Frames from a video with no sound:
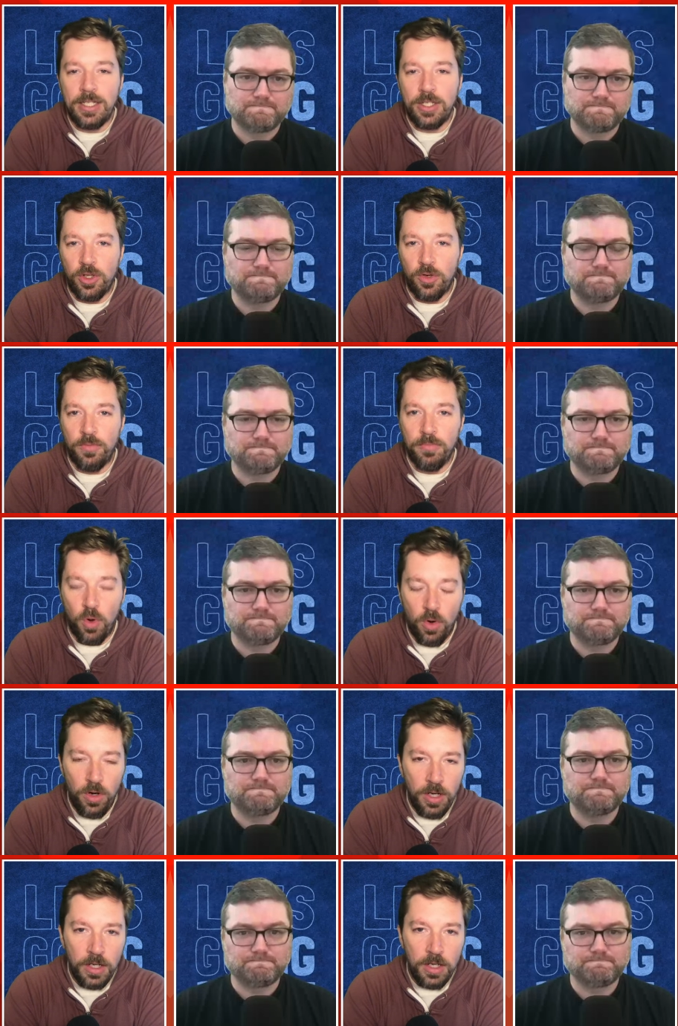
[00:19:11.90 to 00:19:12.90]
Speaker 1: to learn
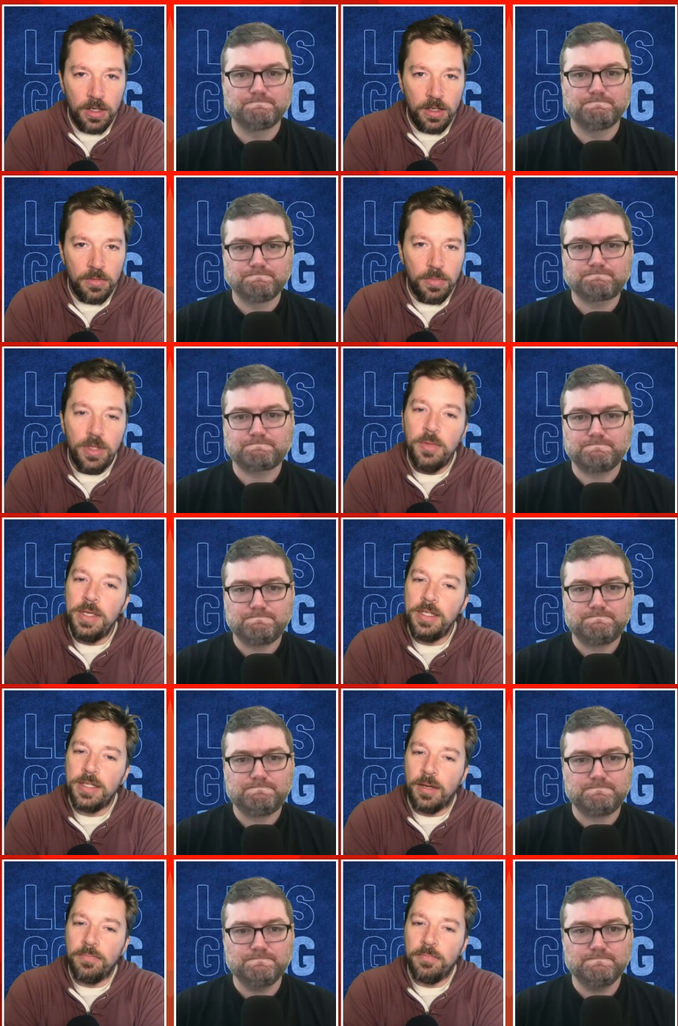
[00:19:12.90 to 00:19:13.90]
more. But in the
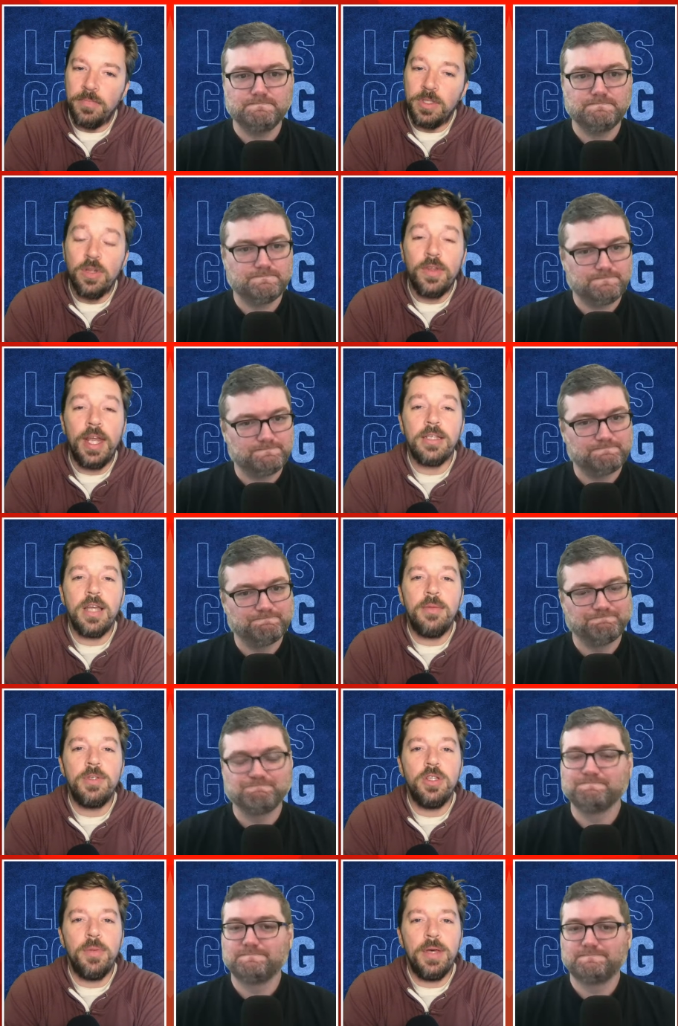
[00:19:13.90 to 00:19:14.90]
meantime, until the next
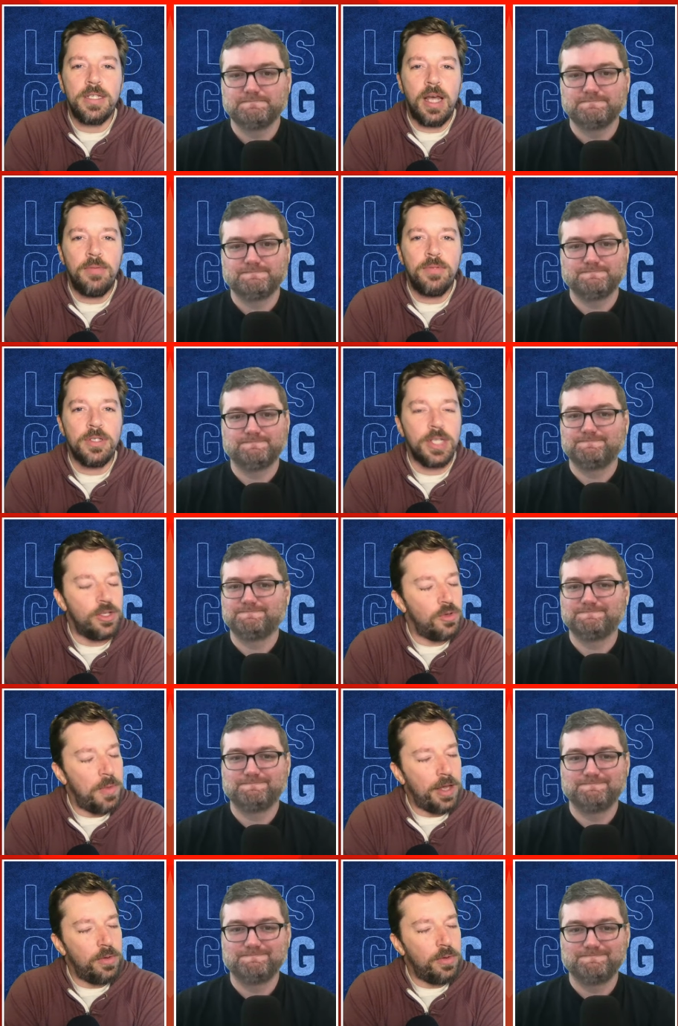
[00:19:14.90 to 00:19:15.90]
time, until the best times, as
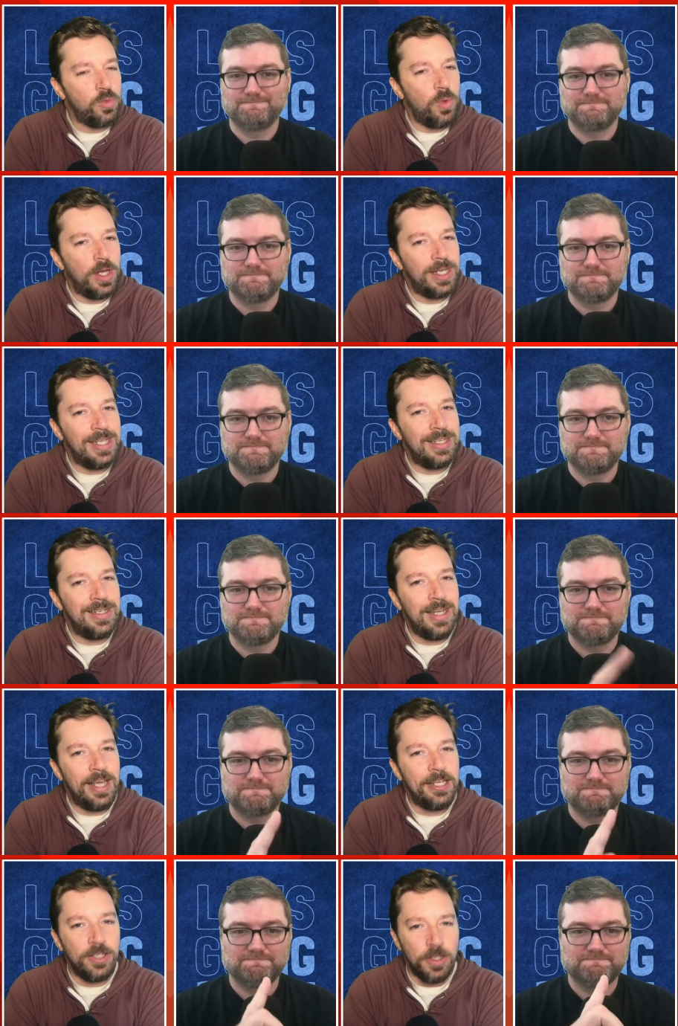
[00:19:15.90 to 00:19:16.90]
Andrew Mackowitz would want, need,
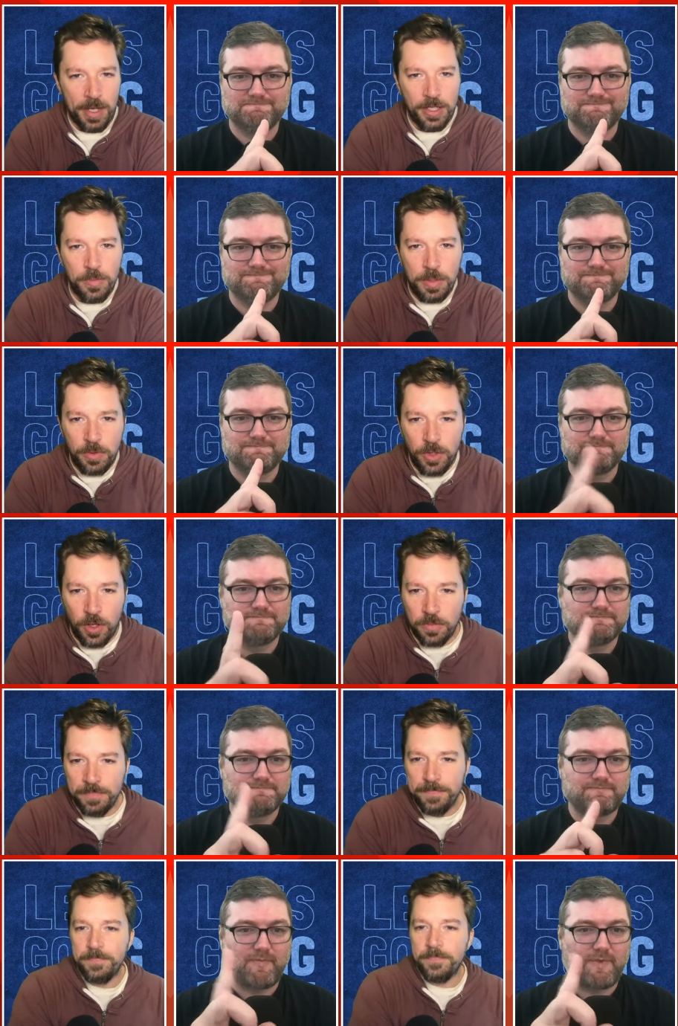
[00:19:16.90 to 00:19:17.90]
and demand the people know.
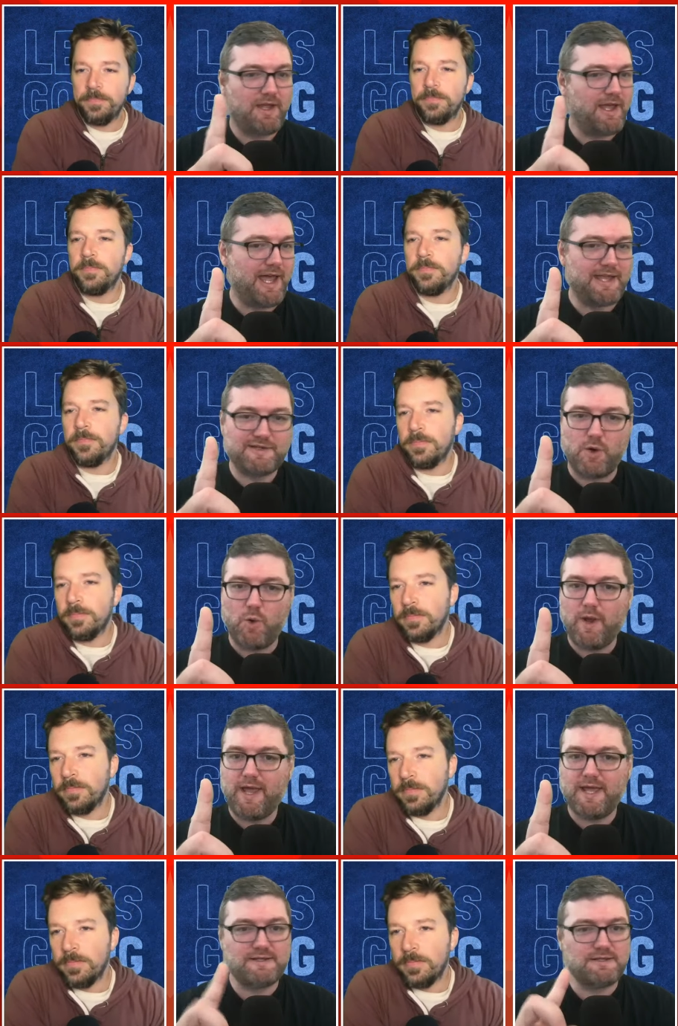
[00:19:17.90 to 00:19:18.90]
Speaker 2: As
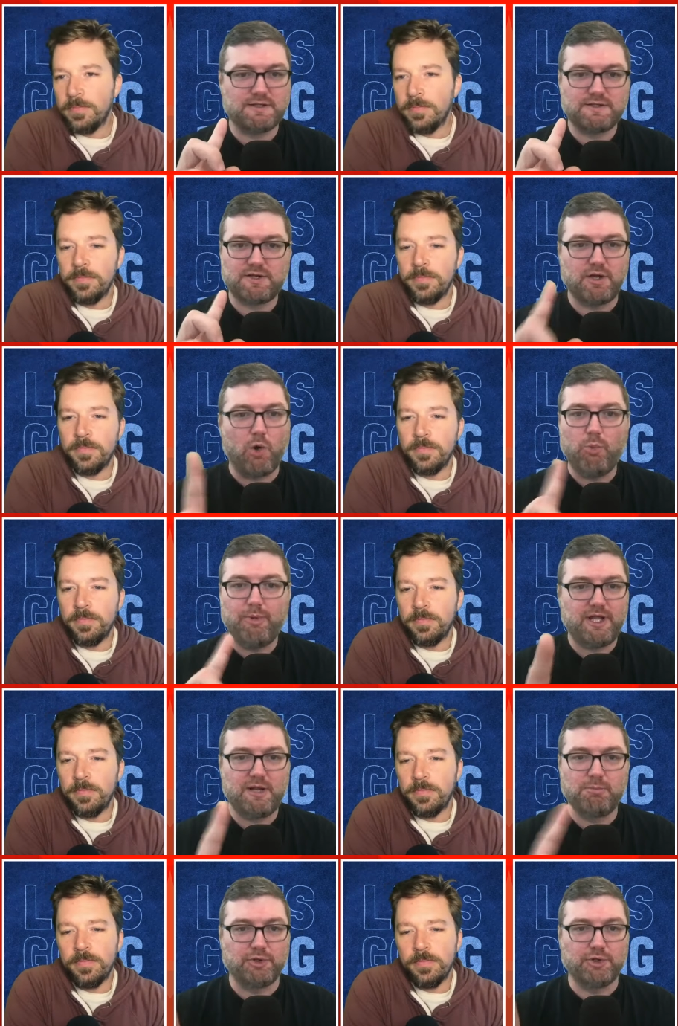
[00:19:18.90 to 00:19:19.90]
always, let's go
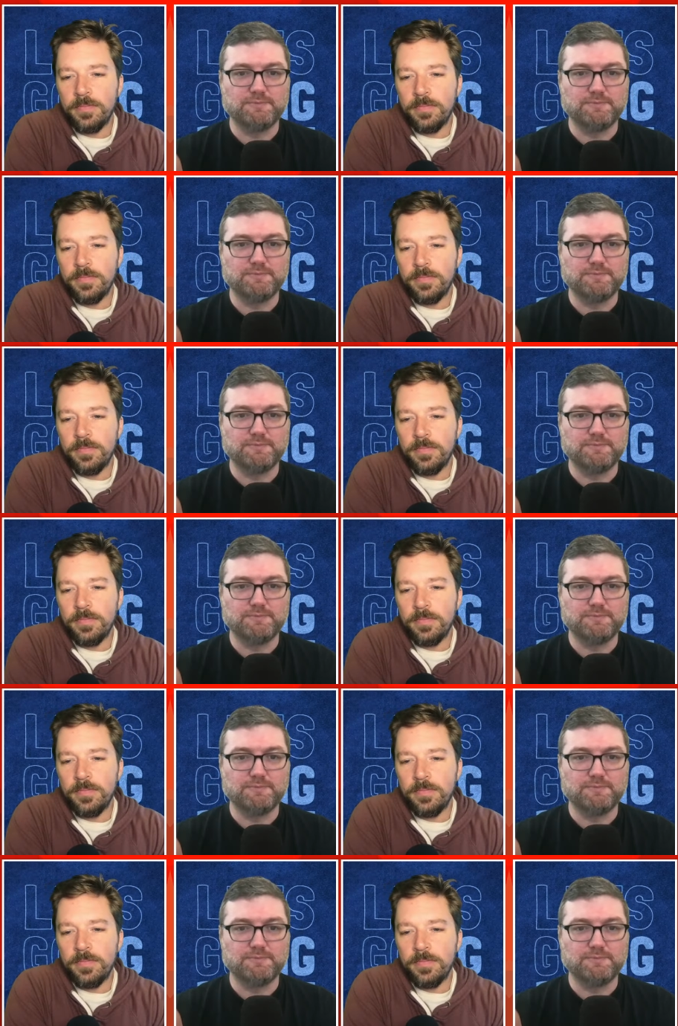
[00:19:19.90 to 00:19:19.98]
big blue.